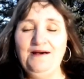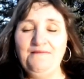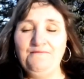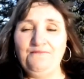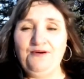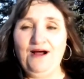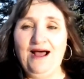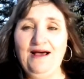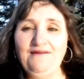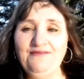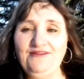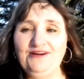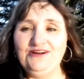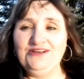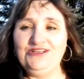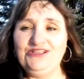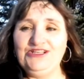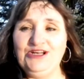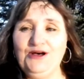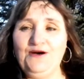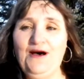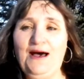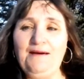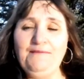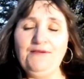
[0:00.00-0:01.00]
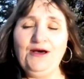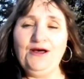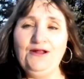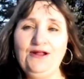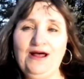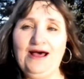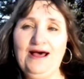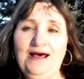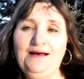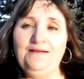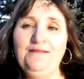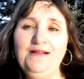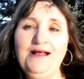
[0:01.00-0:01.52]
Proverbs, so I'm going
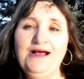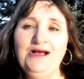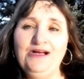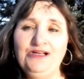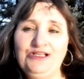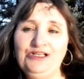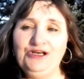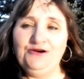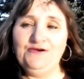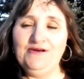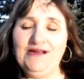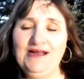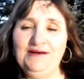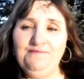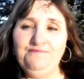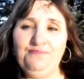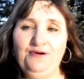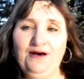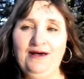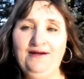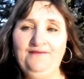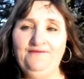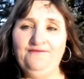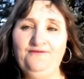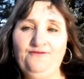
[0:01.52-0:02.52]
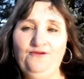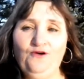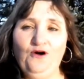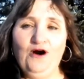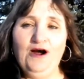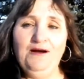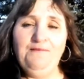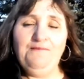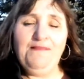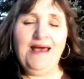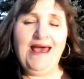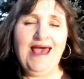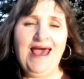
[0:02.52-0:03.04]
to do it in point
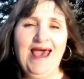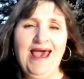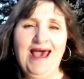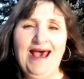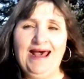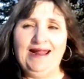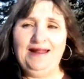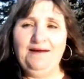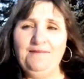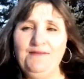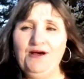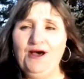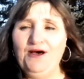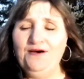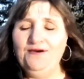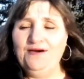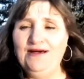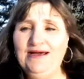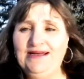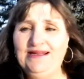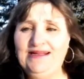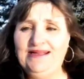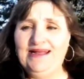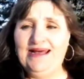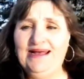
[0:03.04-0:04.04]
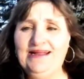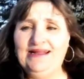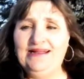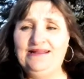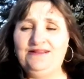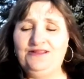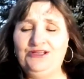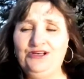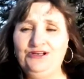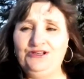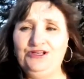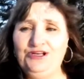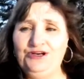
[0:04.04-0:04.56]
form, and I'm going
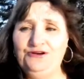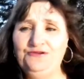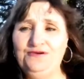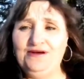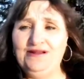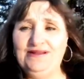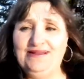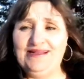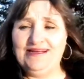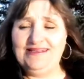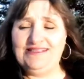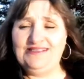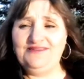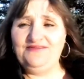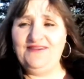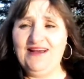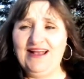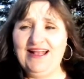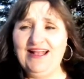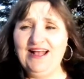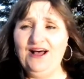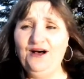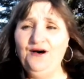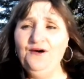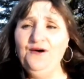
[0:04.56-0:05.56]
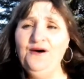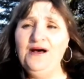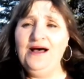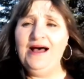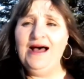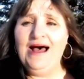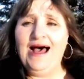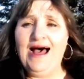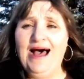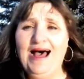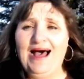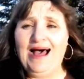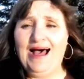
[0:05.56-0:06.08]
to do in this video
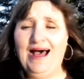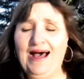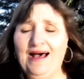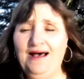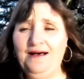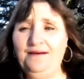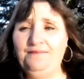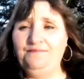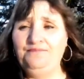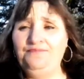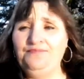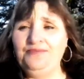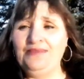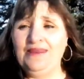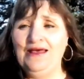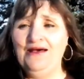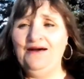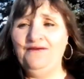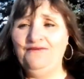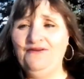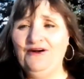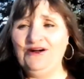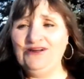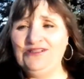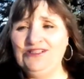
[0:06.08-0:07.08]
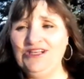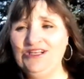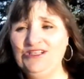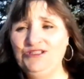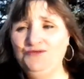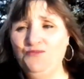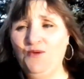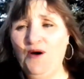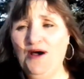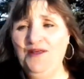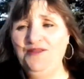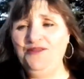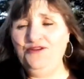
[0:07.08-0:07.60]
verses
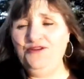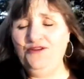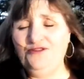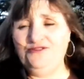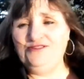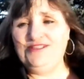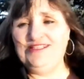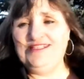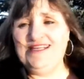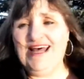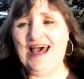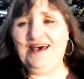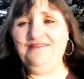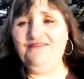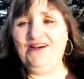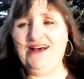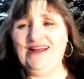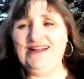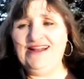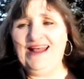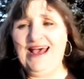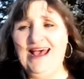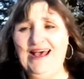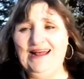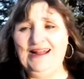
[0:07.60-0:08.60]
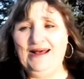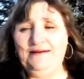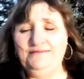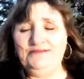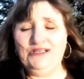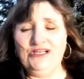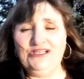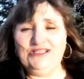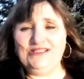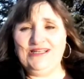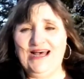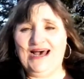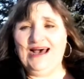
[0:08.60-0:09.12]
1 through 7, and I'm
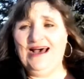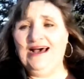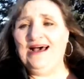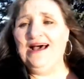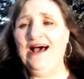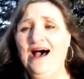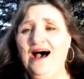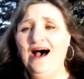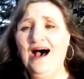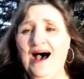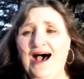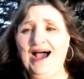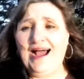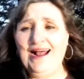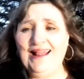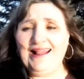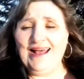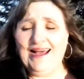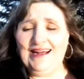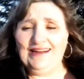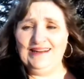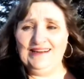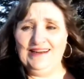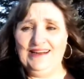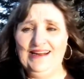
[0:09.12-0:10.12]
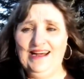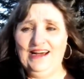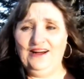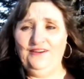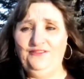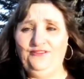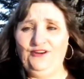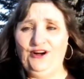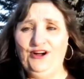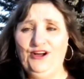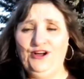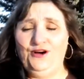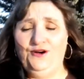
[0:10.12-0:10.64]
just highlighting it here
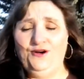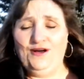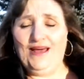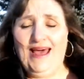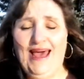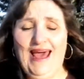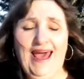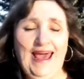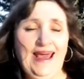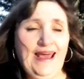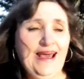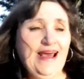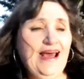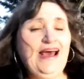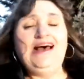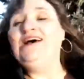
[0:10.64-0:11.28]
for you, okay?